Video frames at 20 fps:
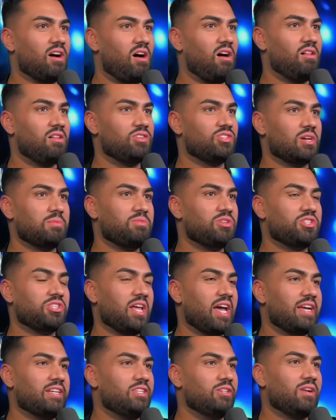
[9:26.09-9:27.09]
college. I'm just
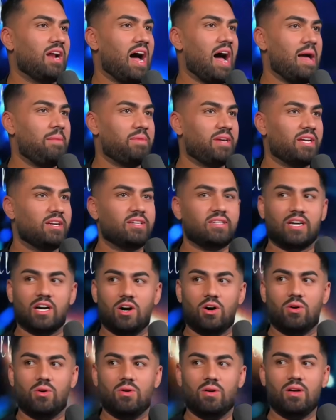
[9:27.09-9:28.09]
like, dude, I'm going to
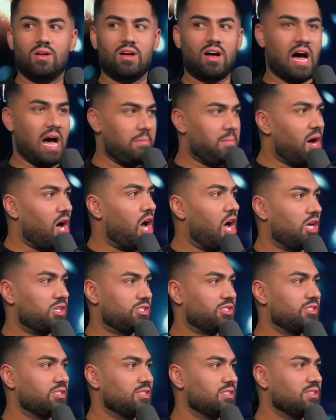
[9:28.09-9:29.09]
go. I'm a
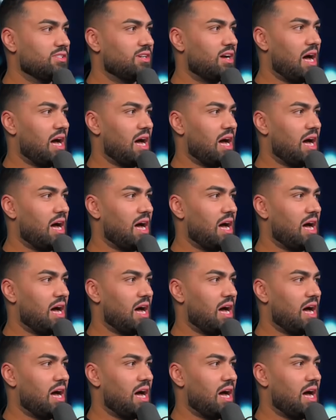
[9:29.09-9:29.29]
hustler.